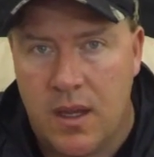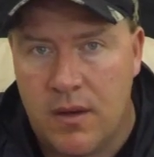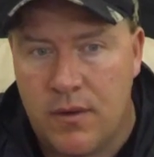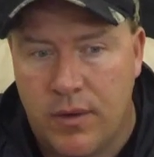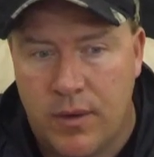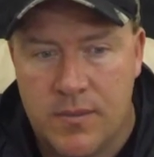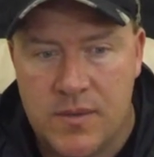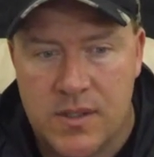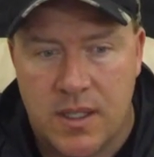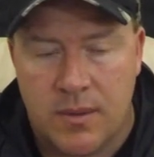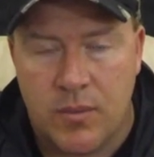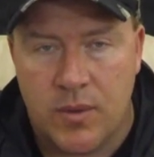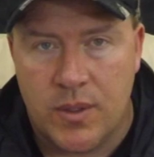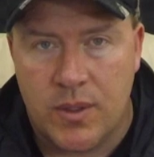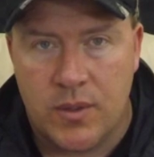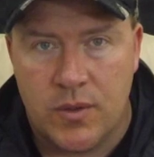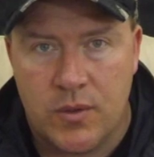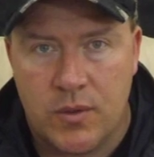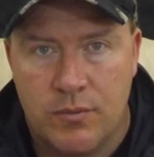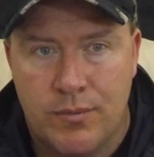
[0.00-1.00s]
from someone
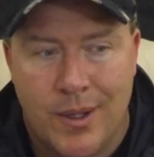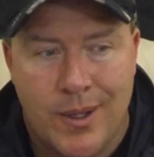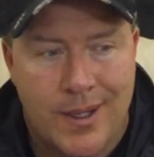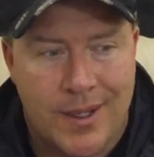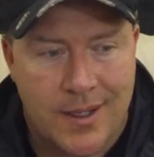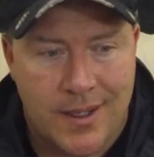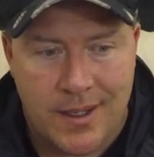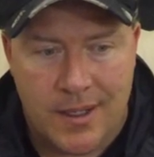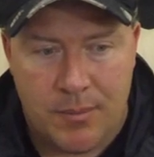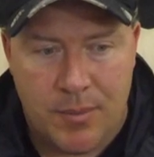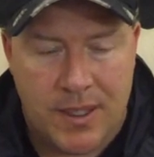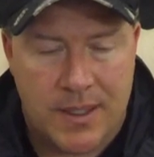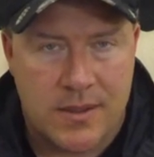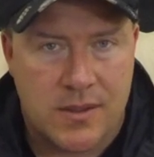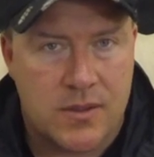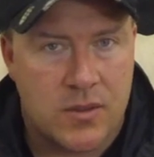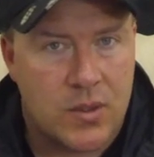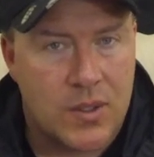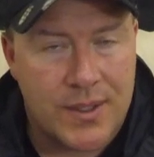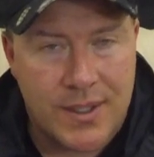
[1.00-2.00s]
who bought it at a pet
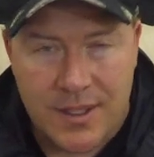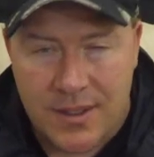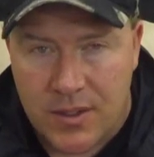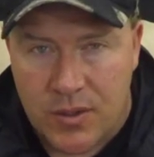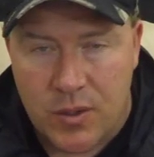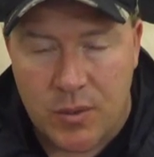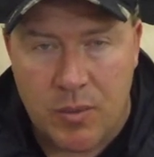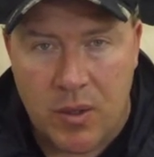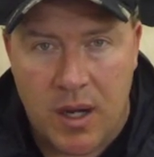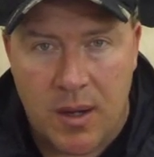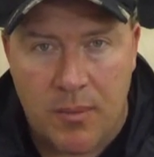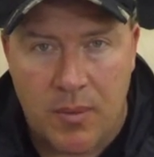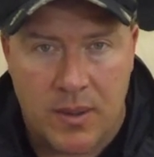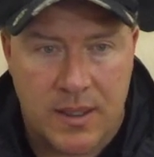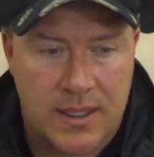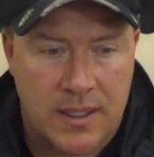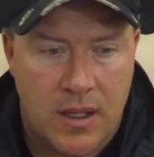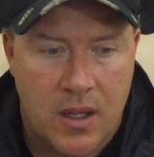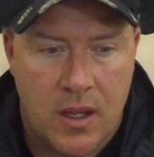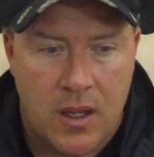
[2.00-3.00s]
store and didn't do it
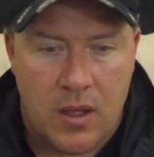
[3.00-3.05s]
properly,